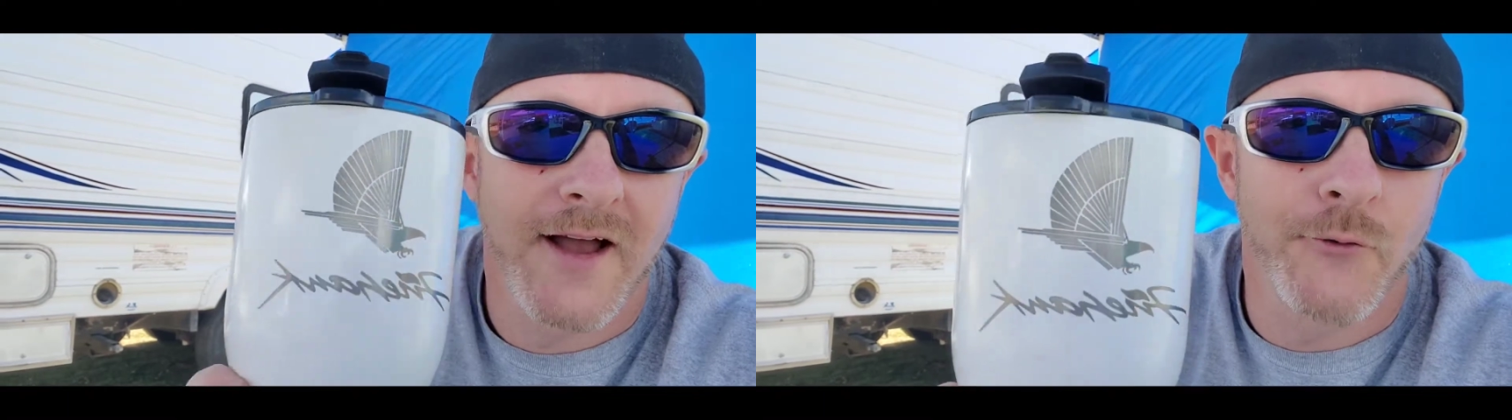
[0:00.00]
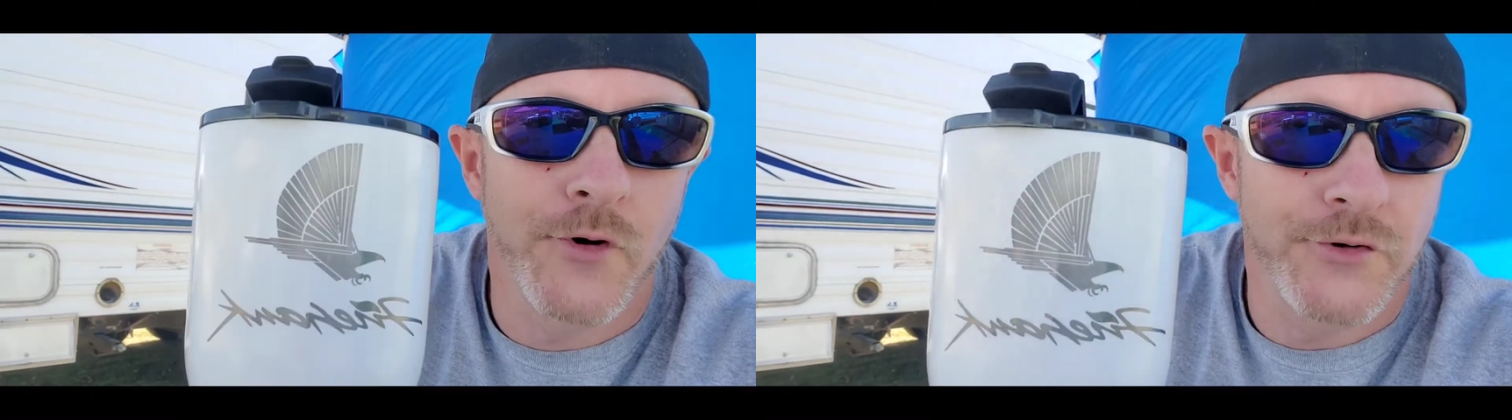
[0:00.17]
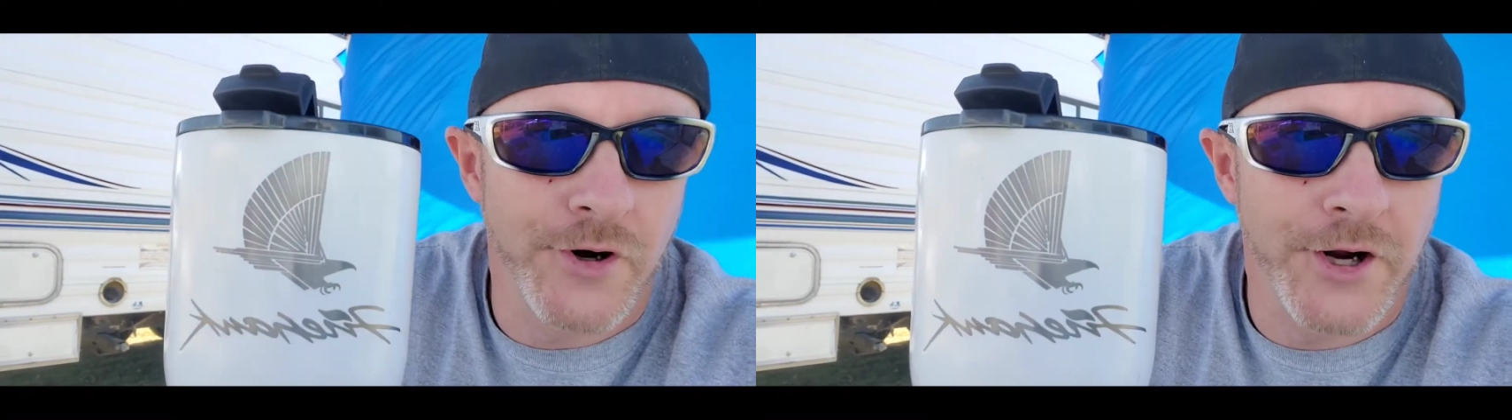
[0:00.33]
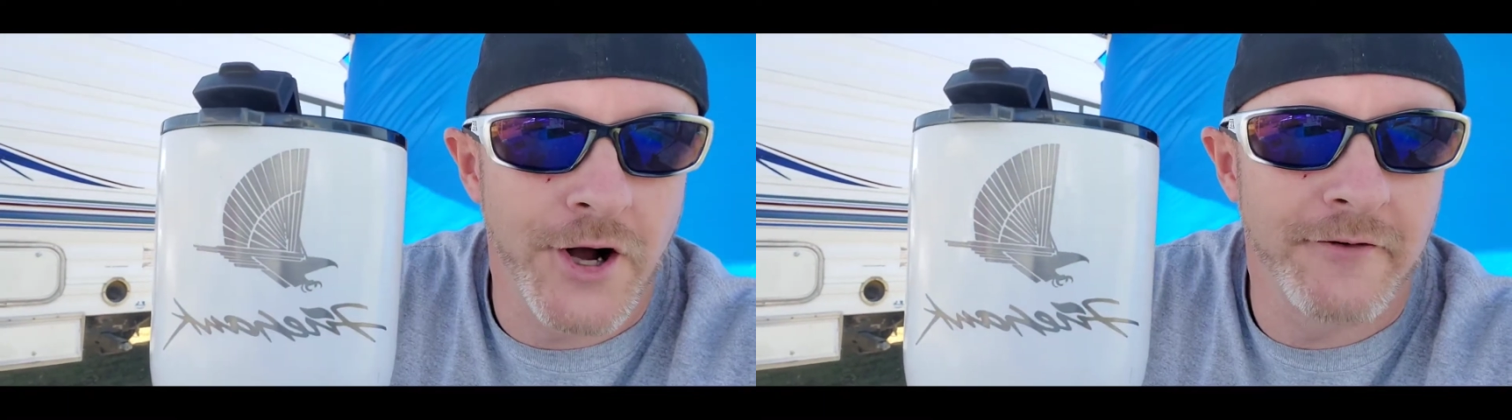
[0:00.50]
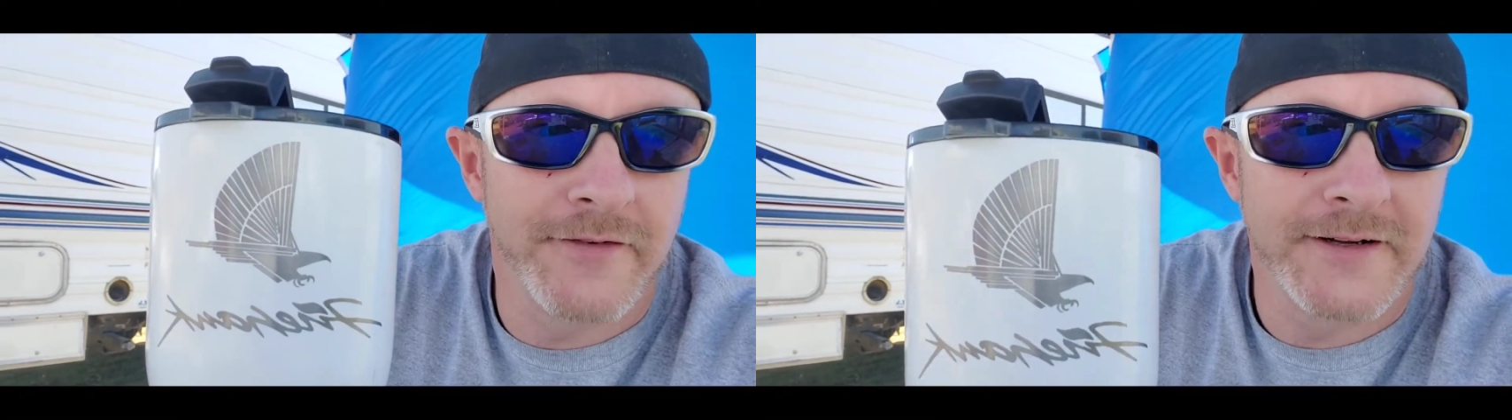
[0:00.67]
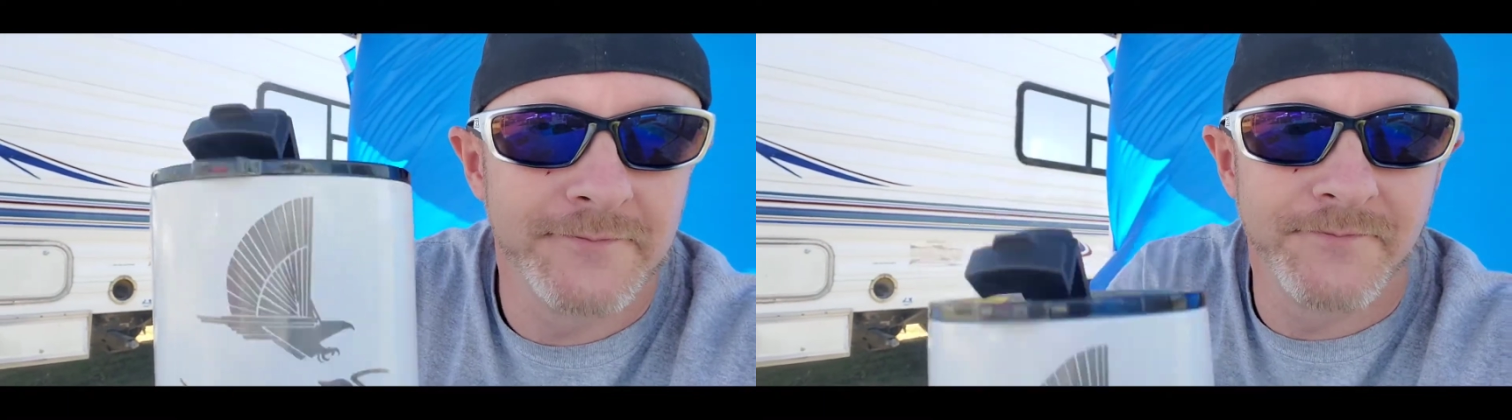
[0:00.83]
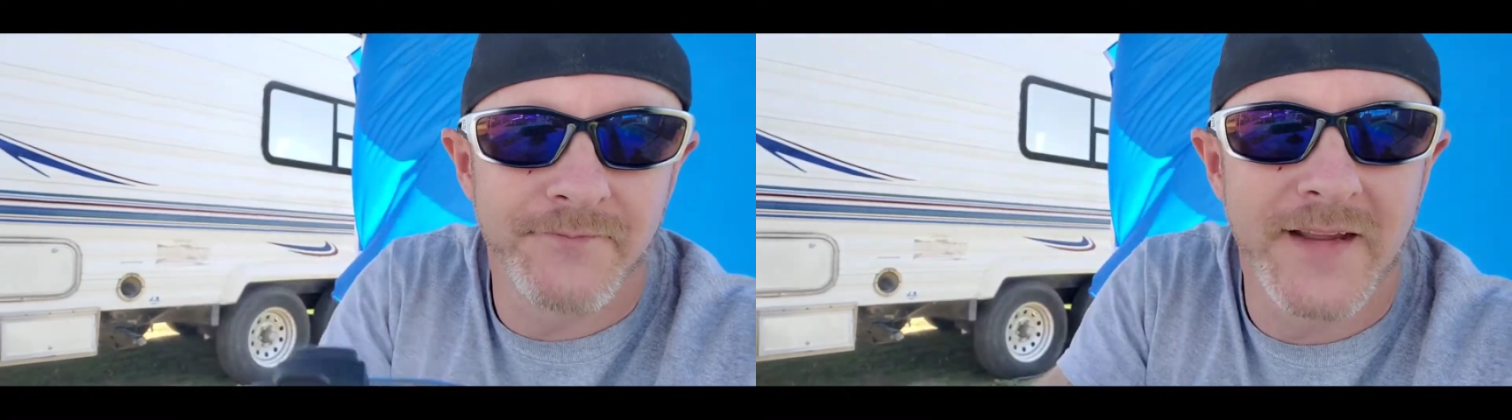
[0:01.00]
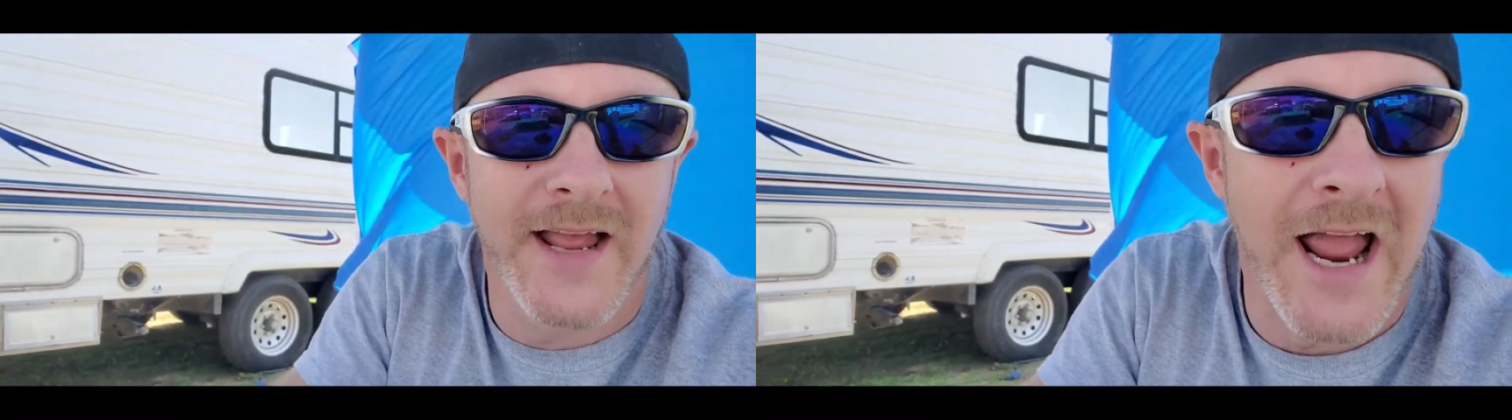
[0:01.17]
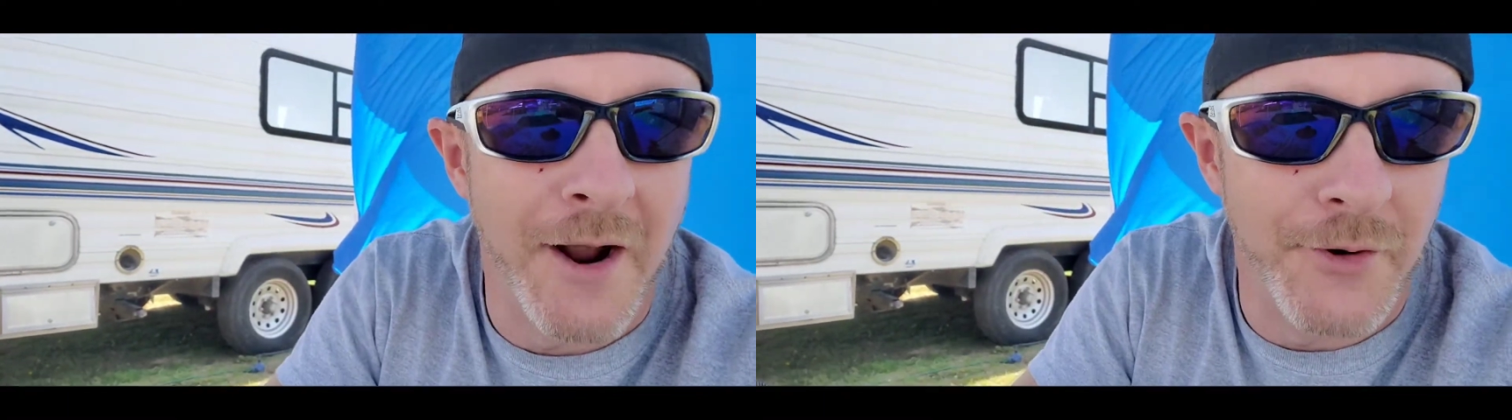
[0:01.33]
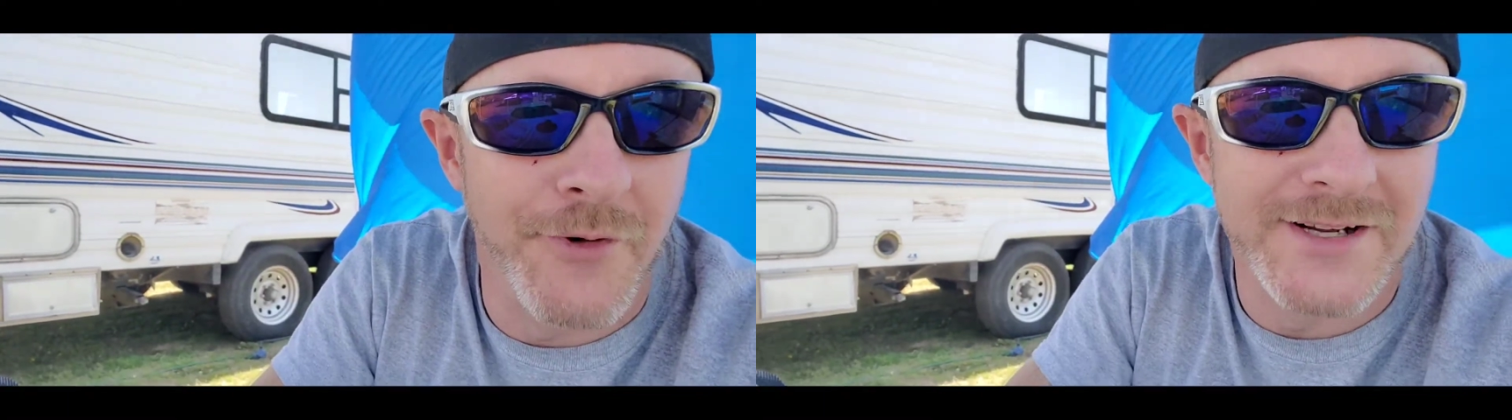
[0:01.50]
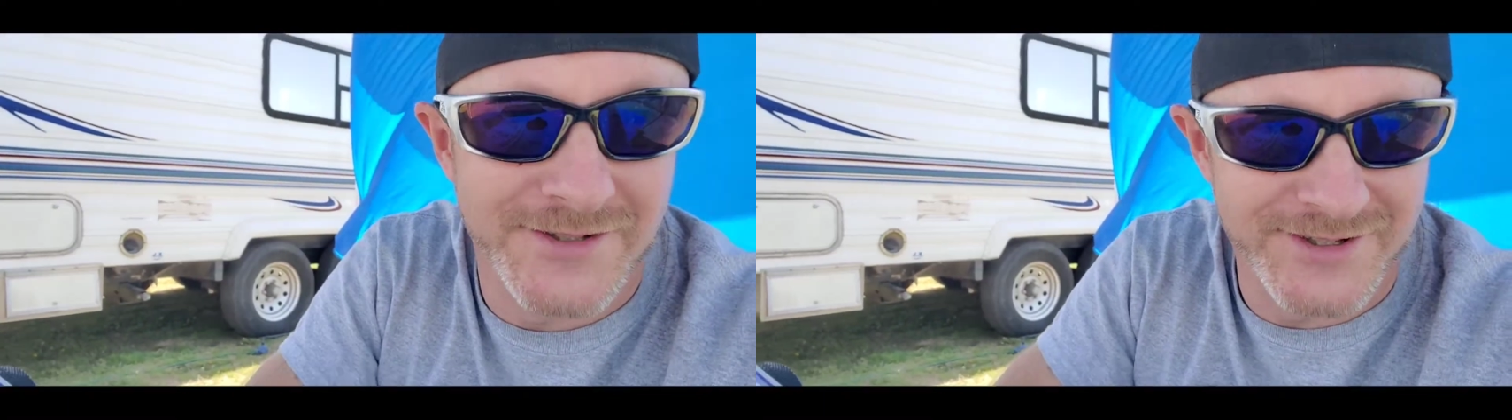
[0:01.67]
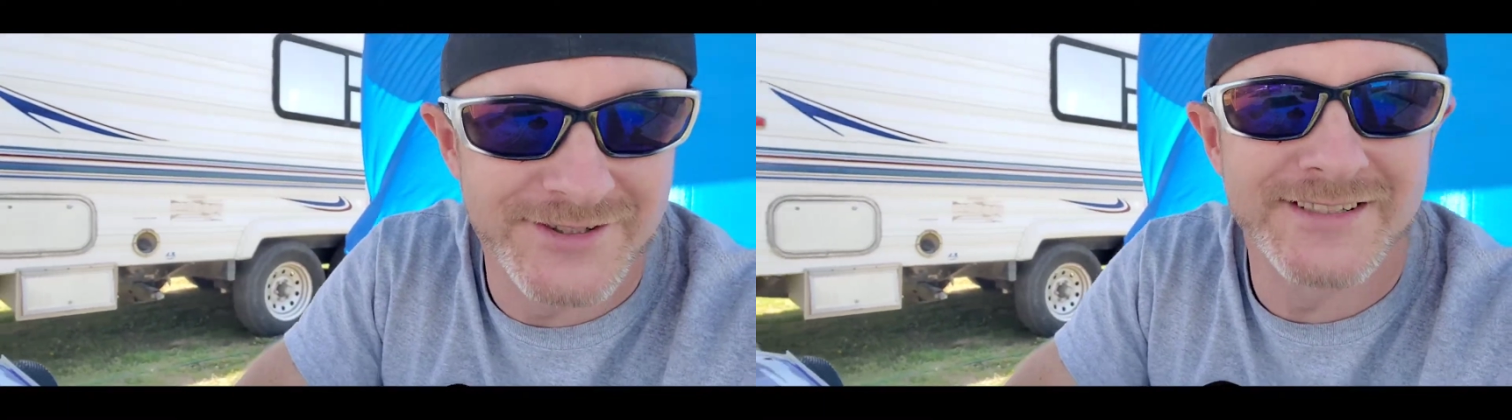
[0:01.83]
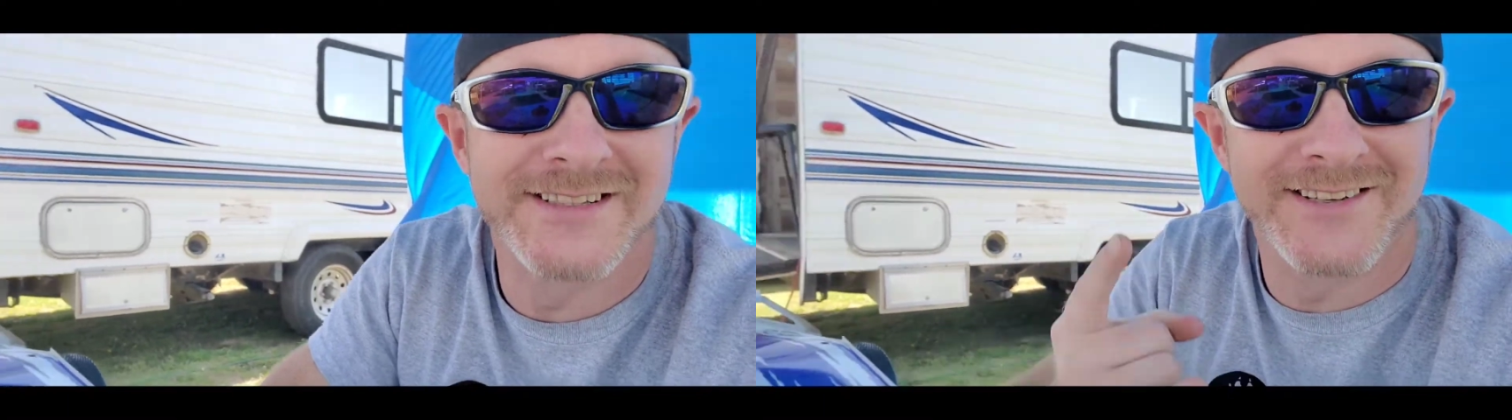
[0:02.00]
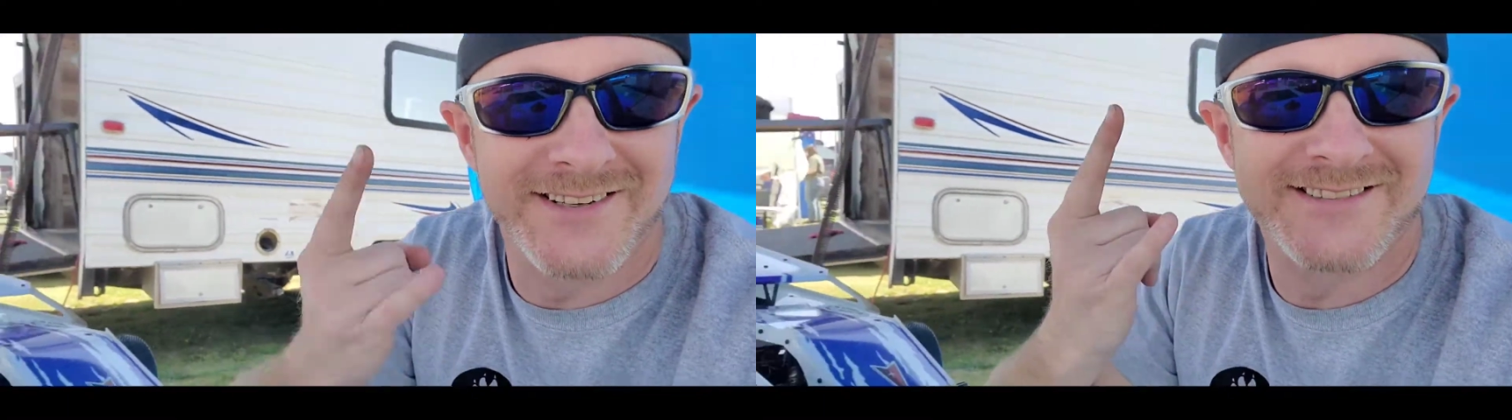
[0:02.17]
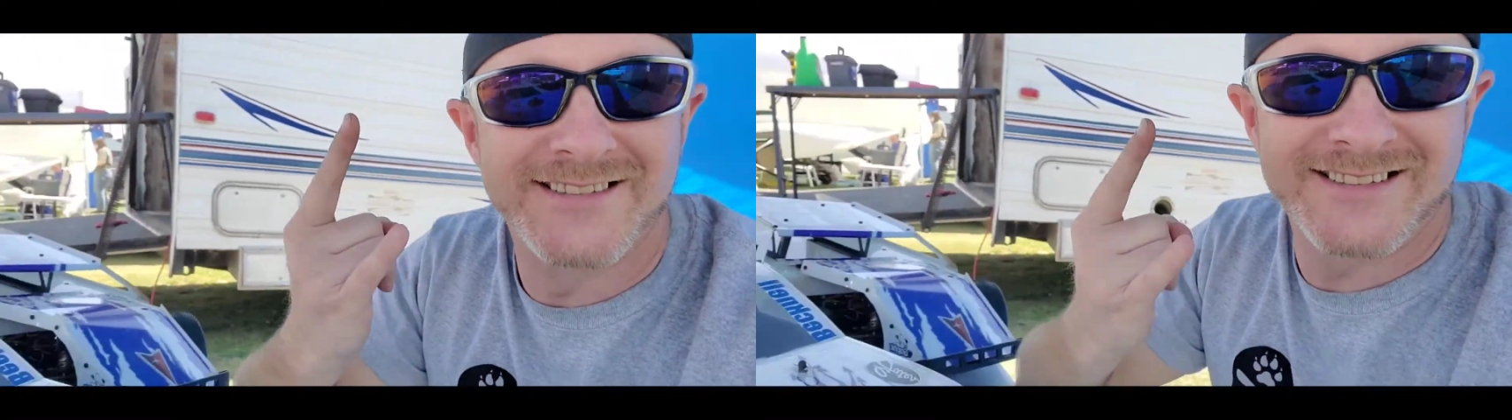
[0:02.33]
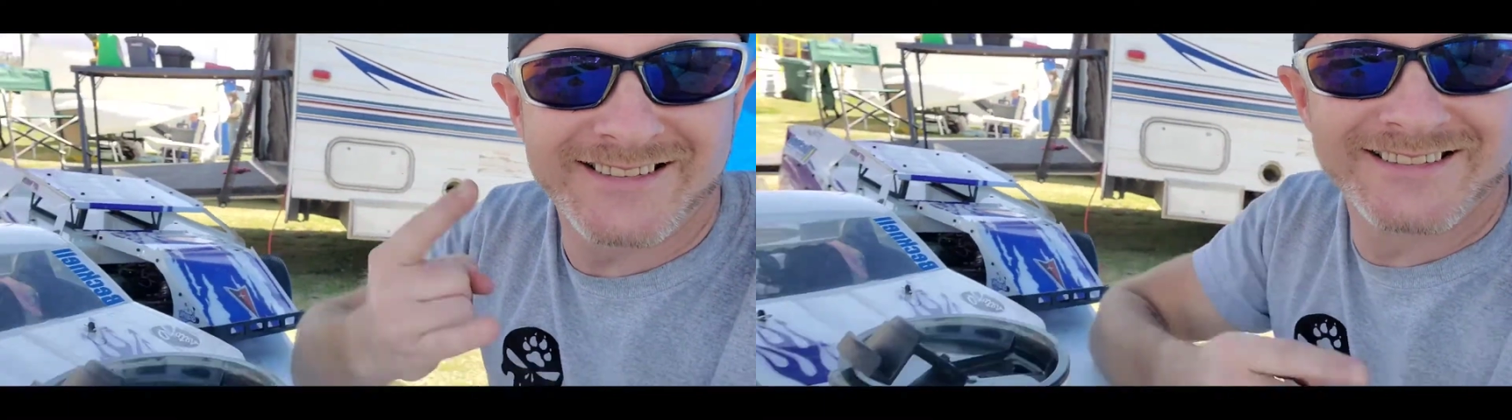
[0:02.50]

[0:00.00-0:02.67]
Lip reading: We drink coffee and we race RC cars.